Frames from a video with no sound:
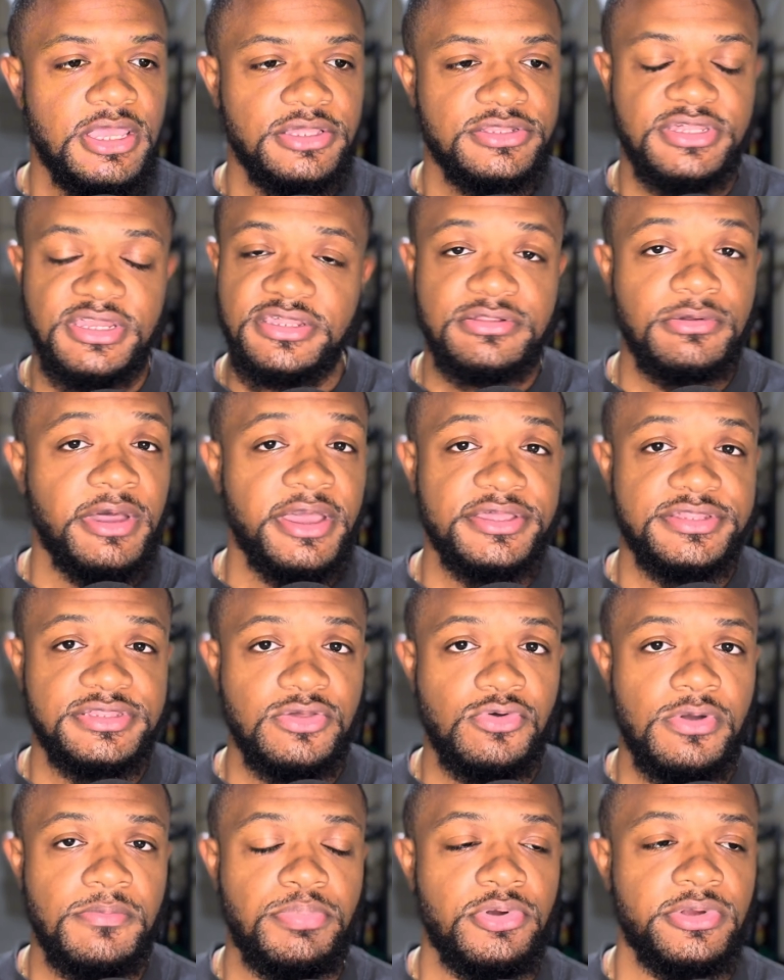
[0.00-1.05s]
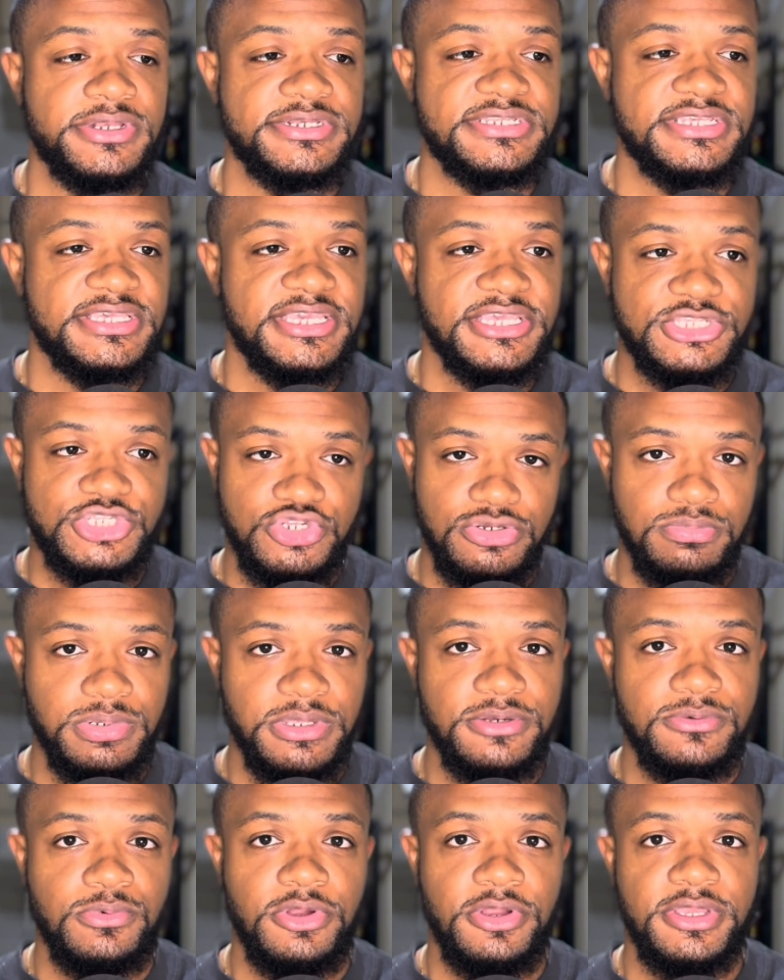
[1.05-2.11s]
So that's why it's so important to get your
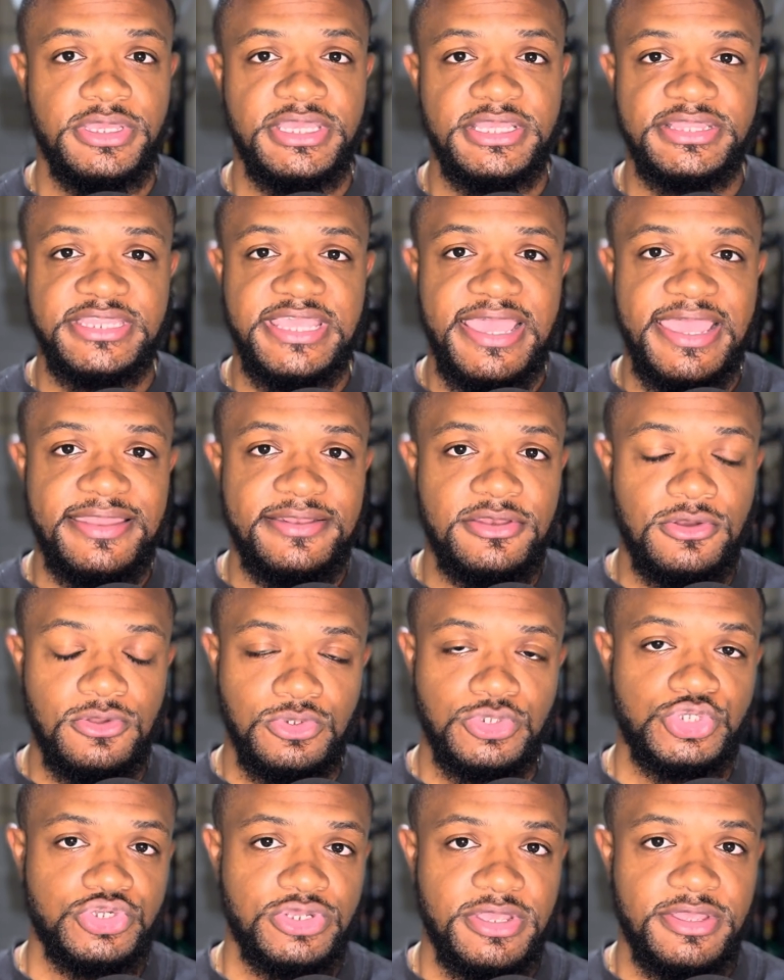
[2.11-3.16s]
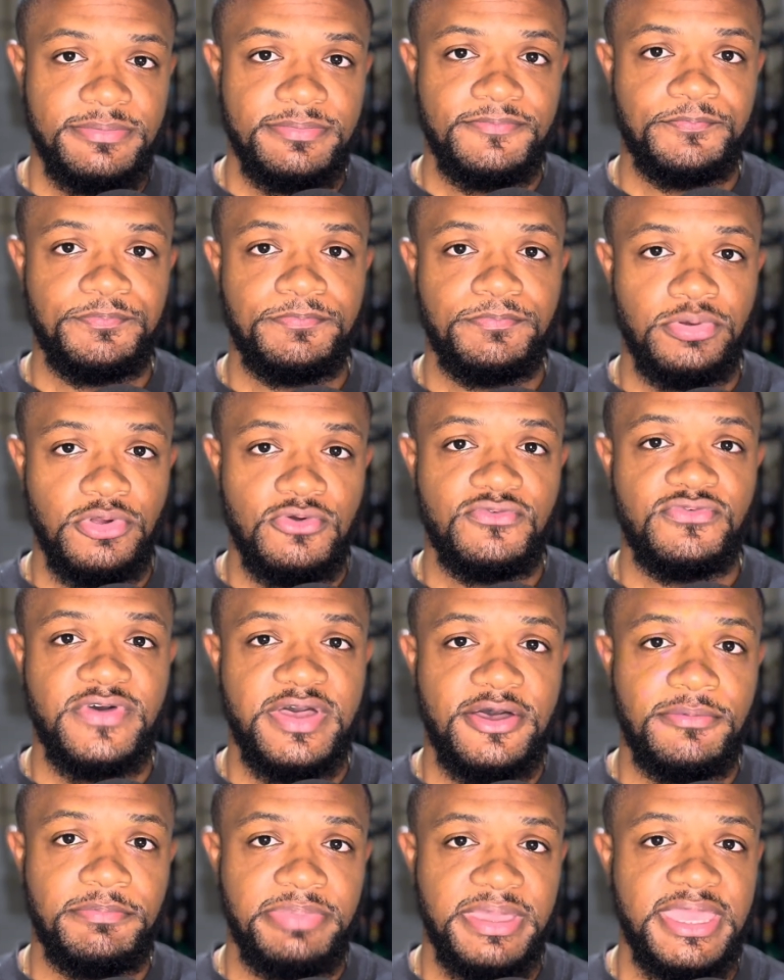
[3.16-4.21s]
blood work, get that nutrient
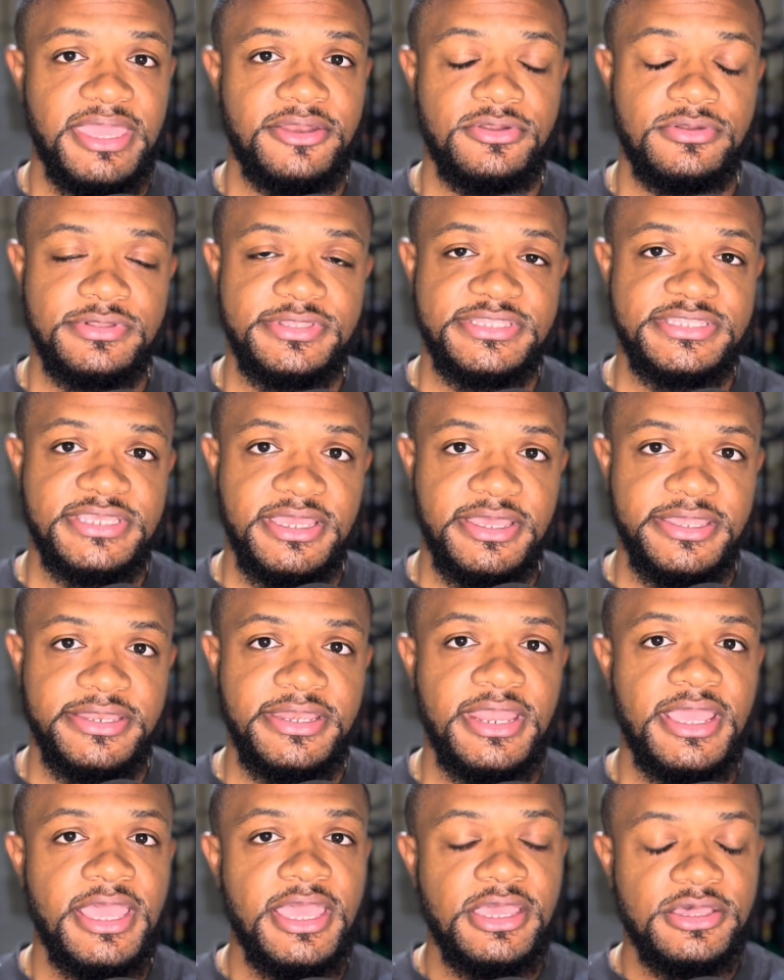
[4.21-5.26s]
profile panel done